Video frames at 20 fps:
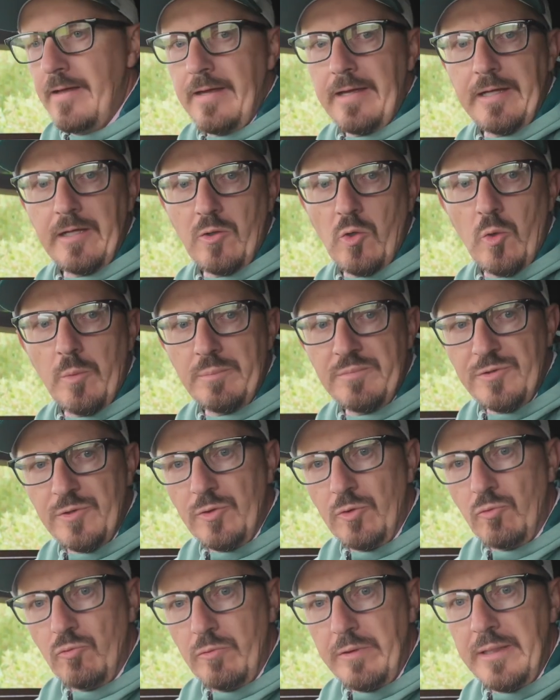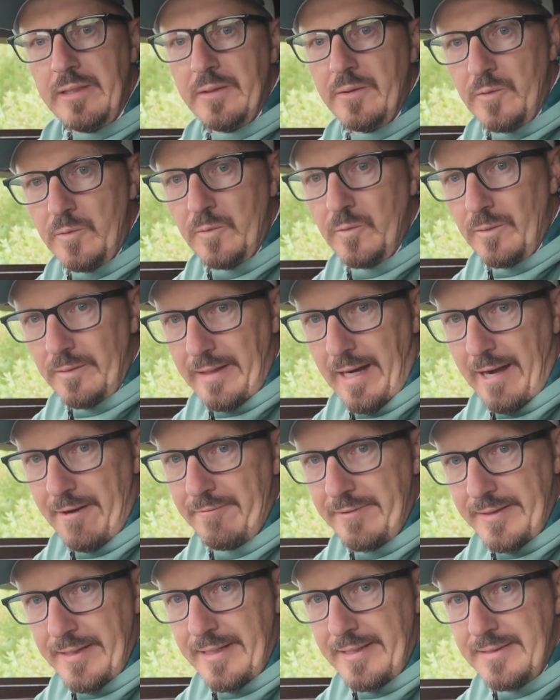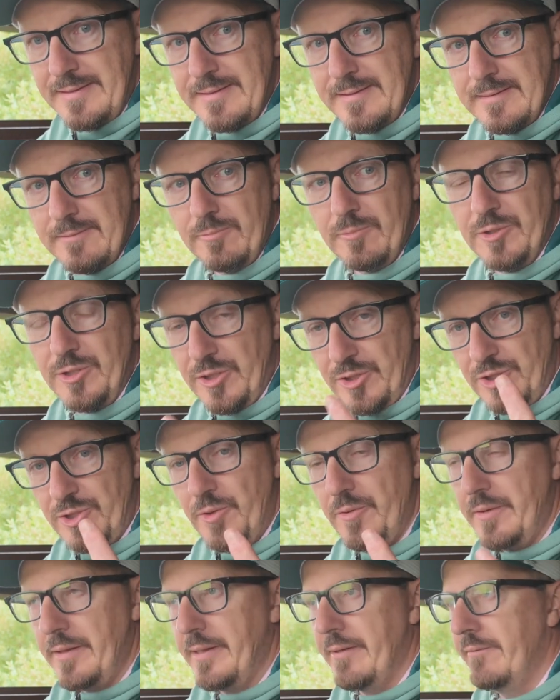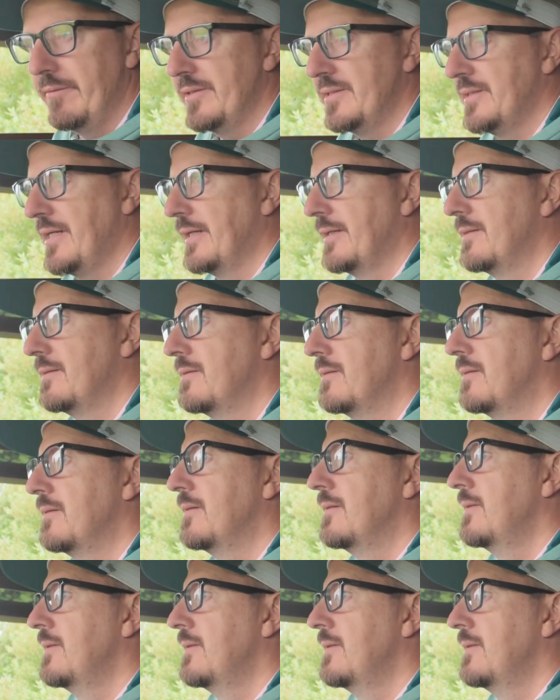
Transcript: It comes with a really cool carry case, which I'll show you now in a second.